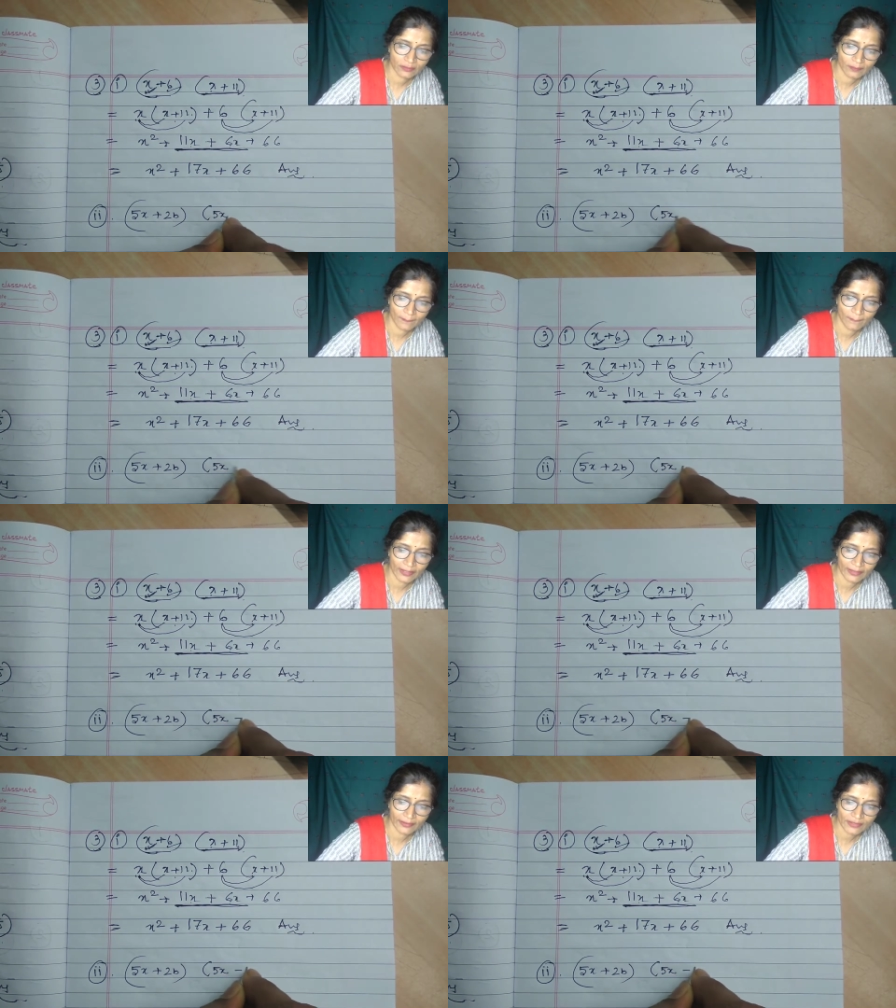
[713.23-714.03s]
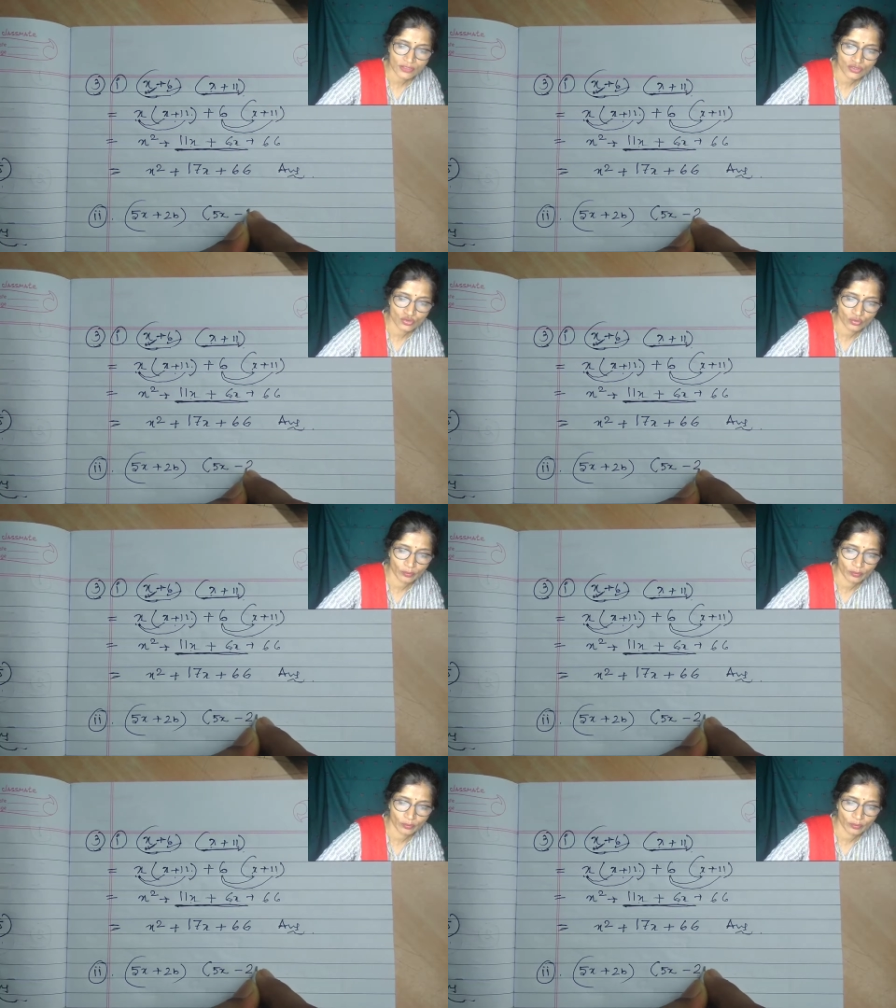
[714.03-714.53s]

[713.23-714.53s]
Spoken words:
minus 2.